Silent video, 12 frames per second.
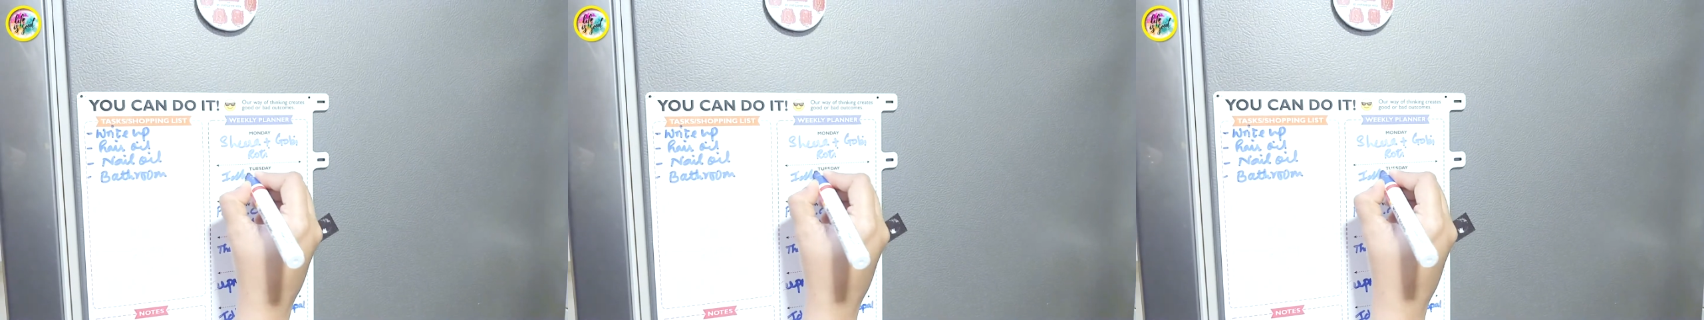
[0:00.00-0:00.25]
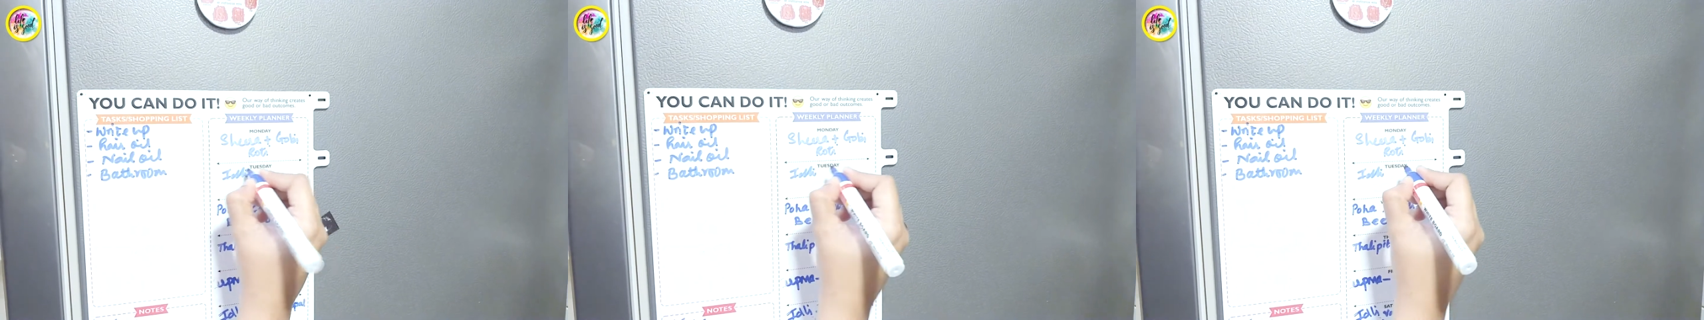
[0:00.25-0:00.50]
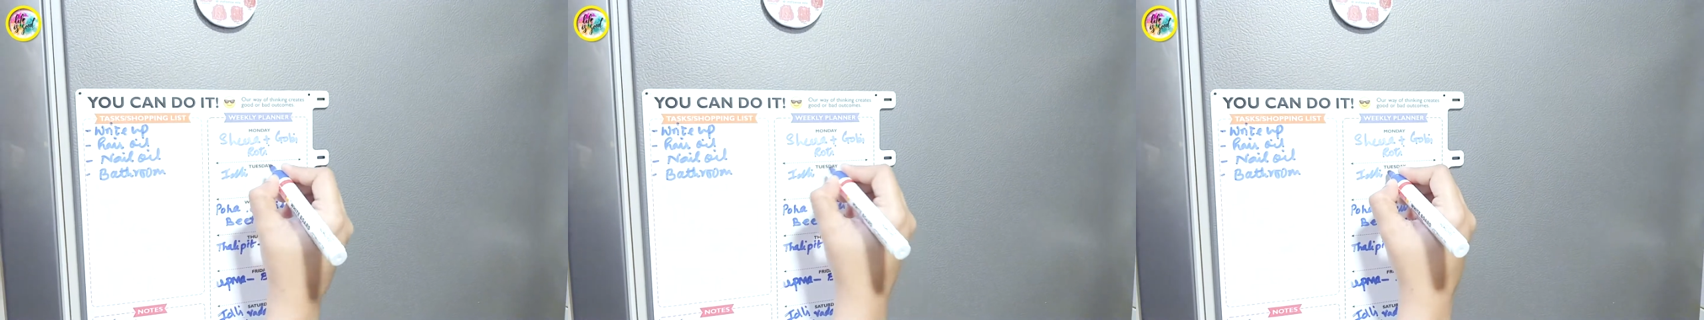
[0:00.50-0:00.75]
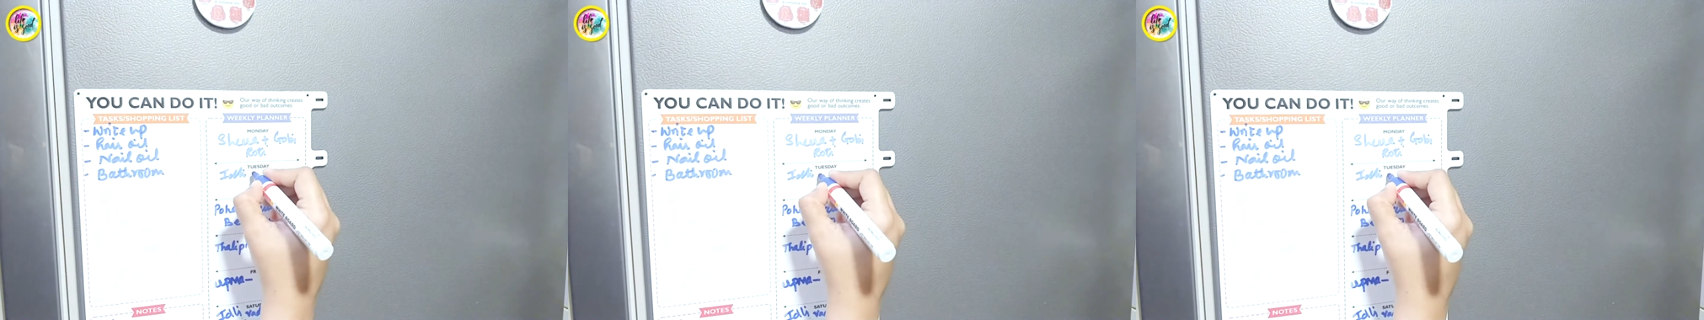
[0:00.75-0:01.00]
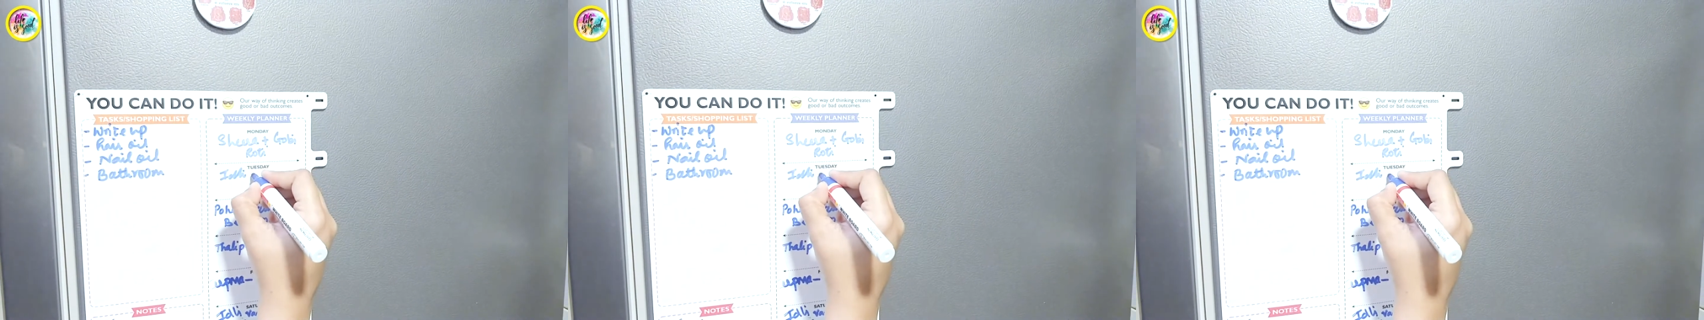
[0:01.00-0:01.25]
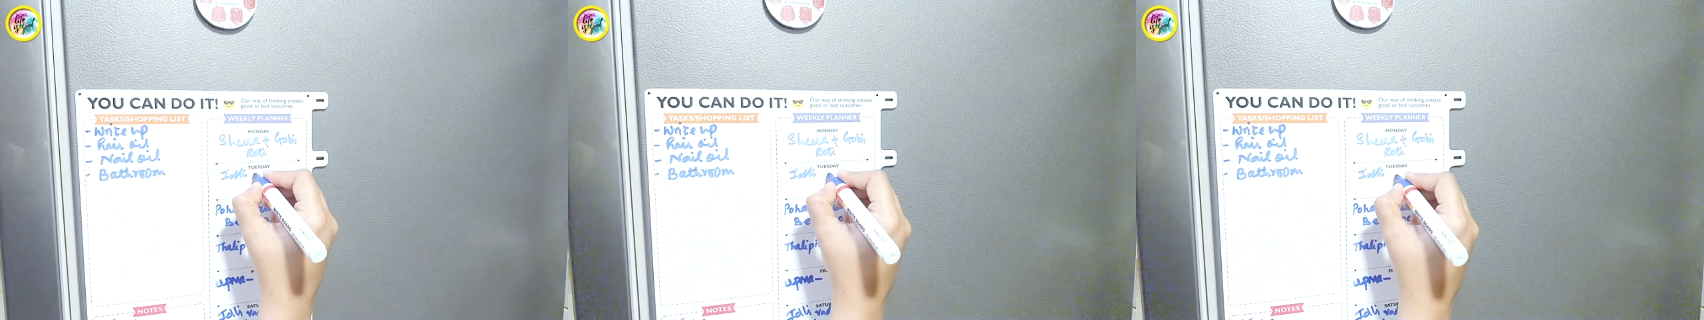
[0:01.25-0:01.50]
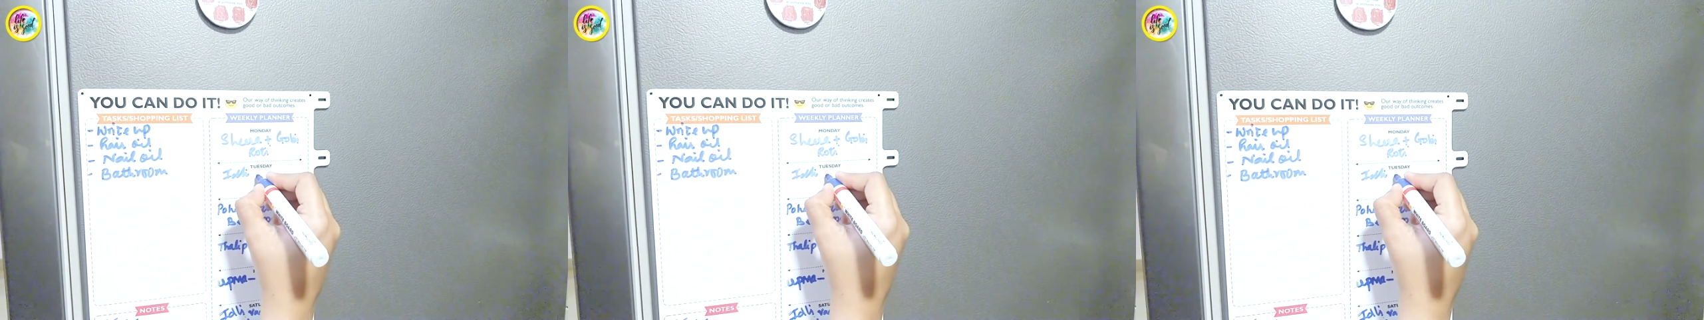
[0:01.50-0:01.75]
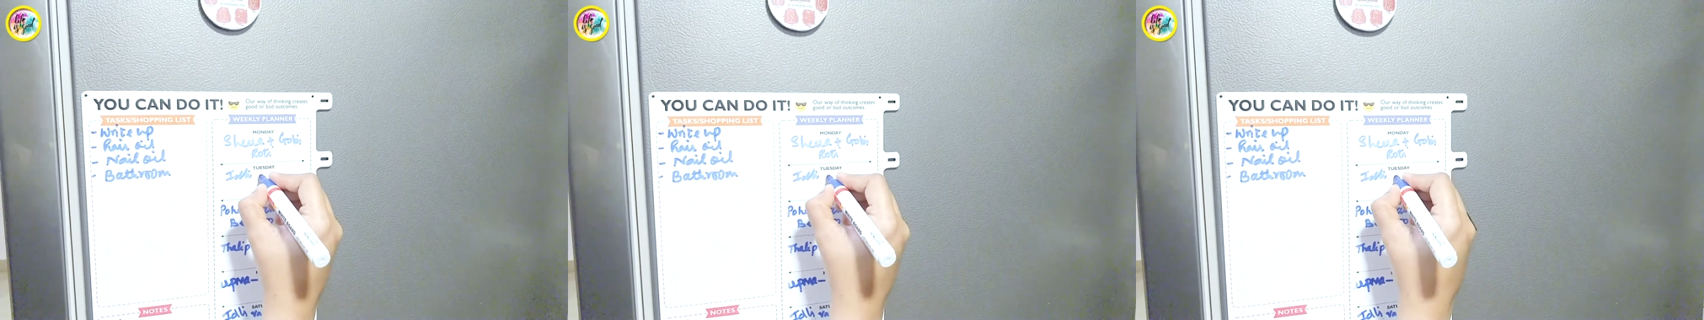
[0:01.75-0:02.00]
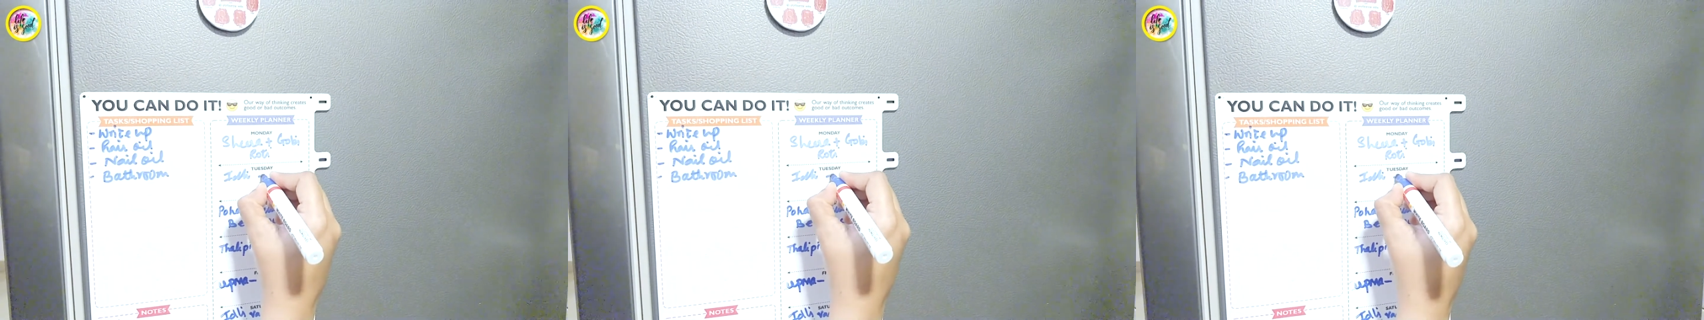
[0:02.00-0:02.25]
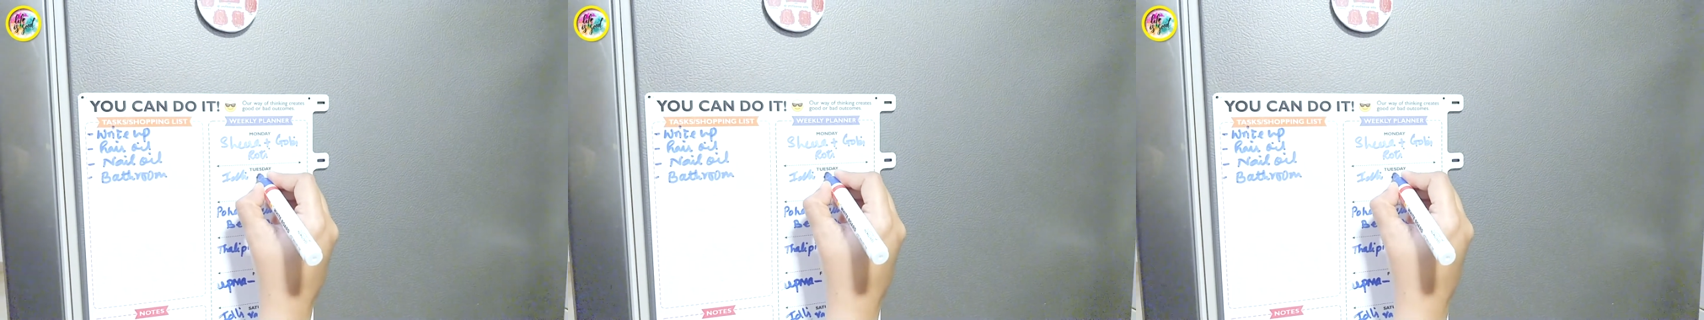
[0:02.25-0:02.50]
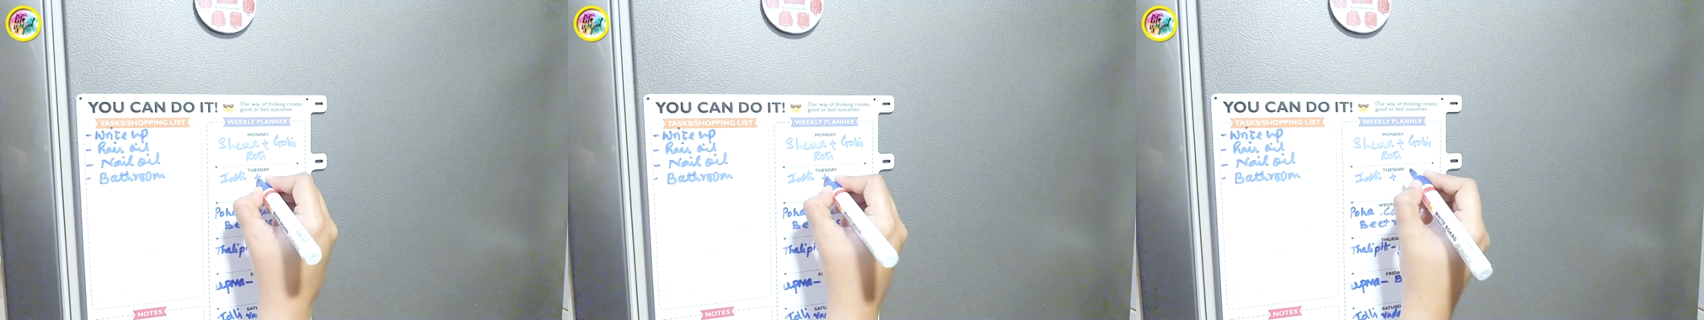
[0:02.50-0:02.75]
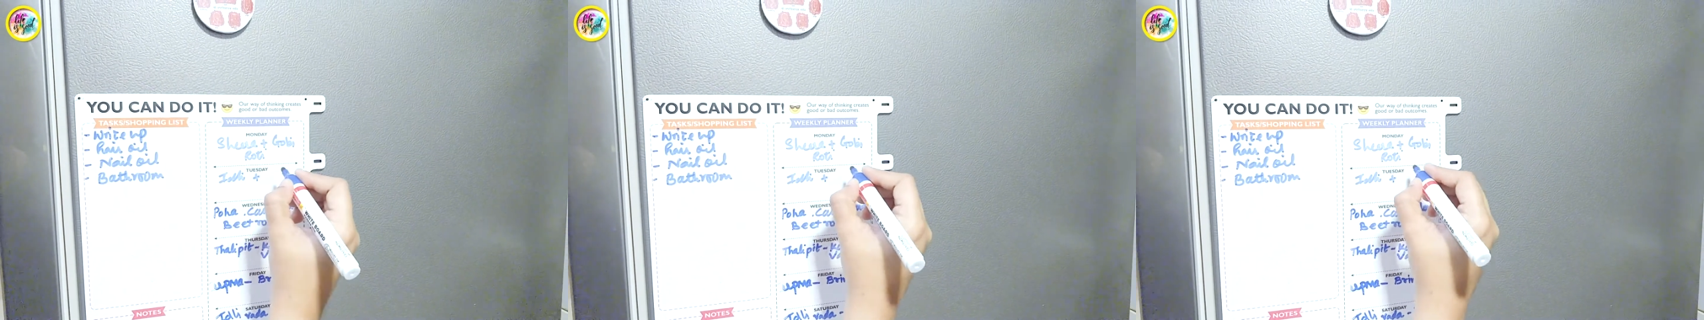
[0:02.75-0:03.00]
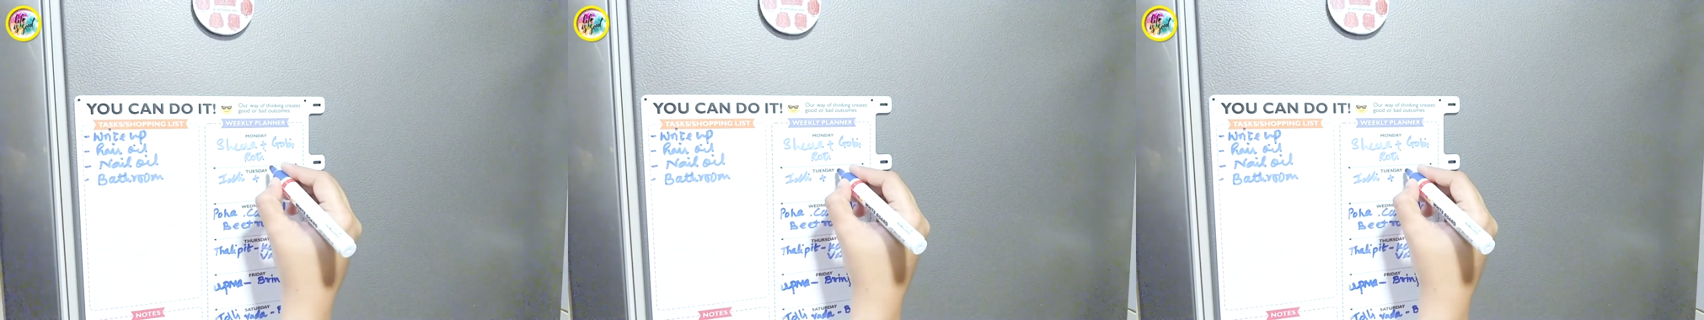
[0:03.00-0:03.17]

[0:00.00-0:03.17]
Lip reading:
Nobody's mouth can be seen.